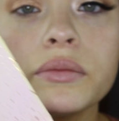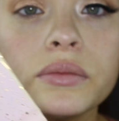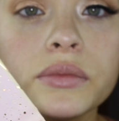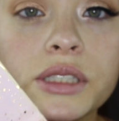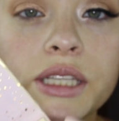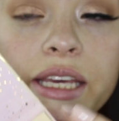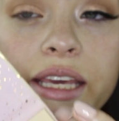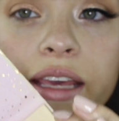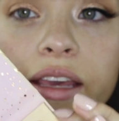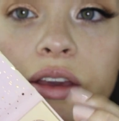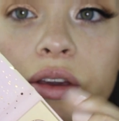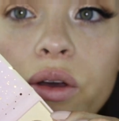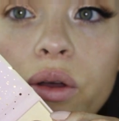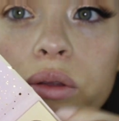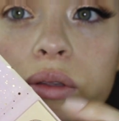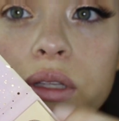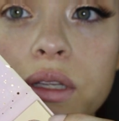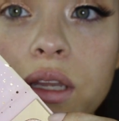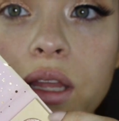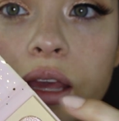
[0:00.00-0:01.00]
I'm taking
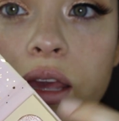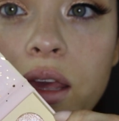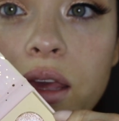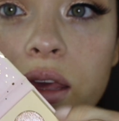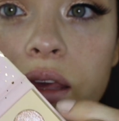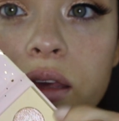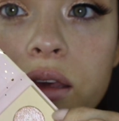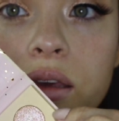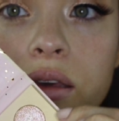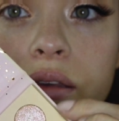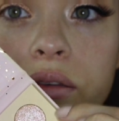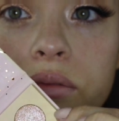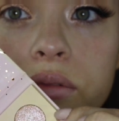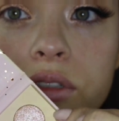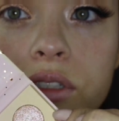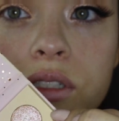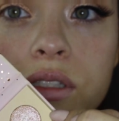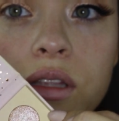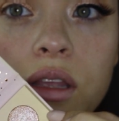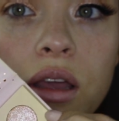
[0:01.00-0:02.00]
Golden Egg,
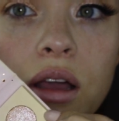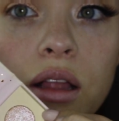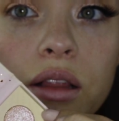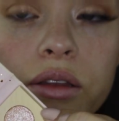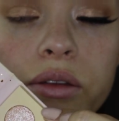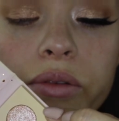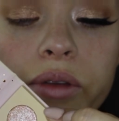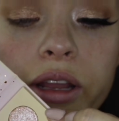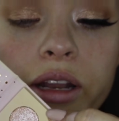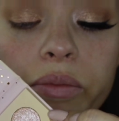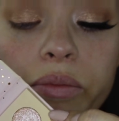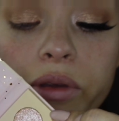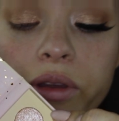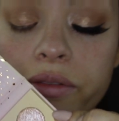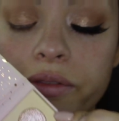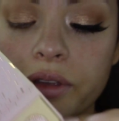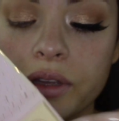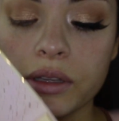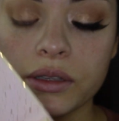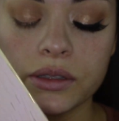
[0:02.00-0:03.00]
which is the color right
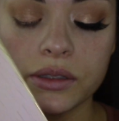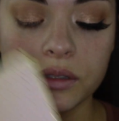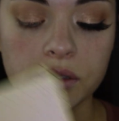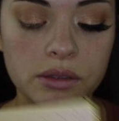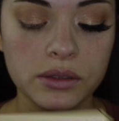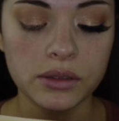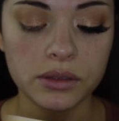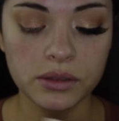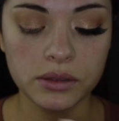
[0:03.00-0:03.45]
above it,